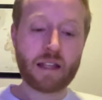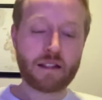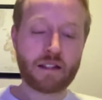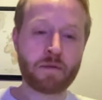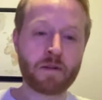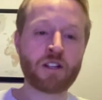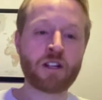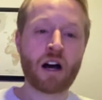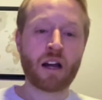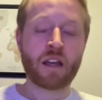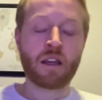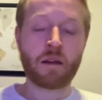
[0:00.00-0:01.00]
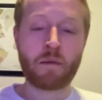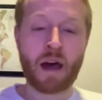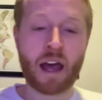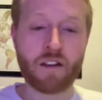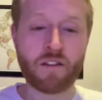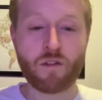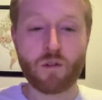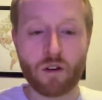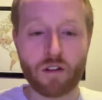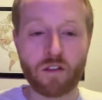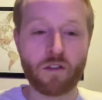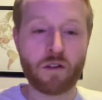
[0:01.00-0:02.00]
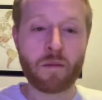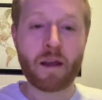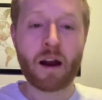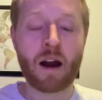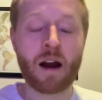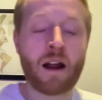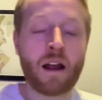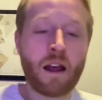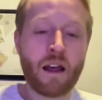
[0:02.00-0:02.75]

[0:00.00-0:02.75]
as it's been jockeying back and forth from there.